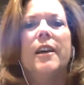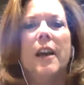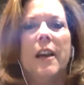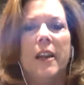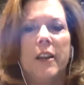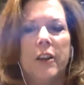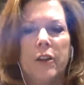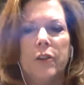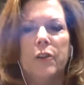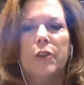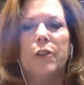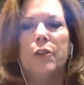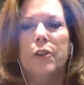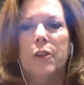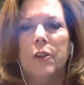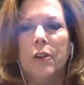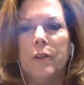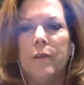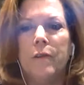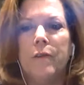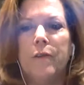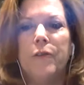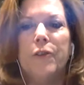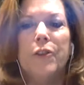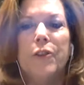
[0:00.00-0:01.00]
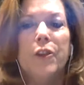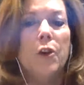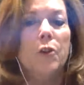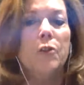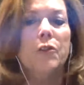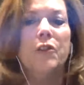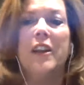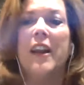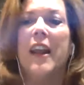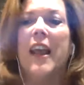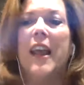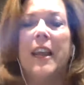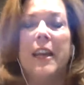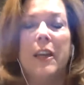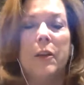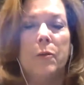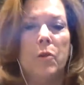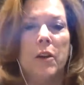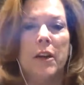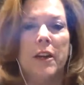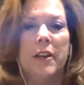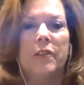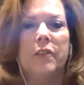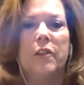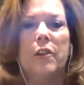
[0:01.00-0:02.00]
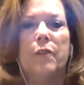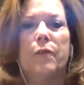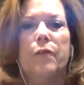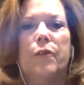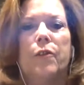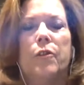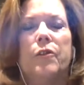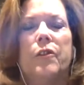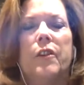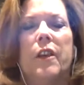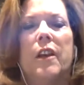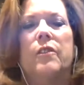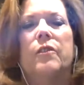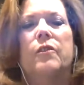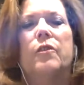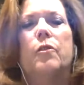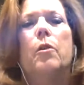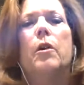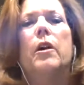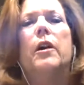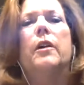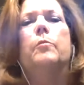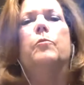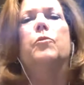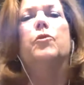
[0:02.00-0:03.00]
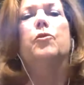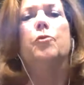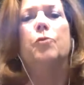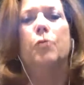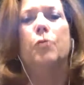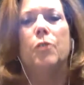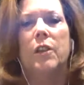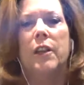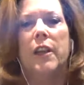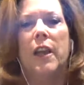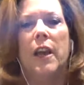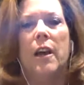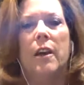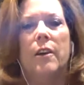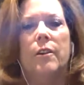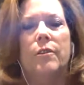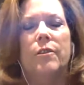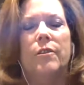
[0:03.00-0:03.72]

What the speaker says: I know you could have chosen anyone as their first guest. So I am truly honored.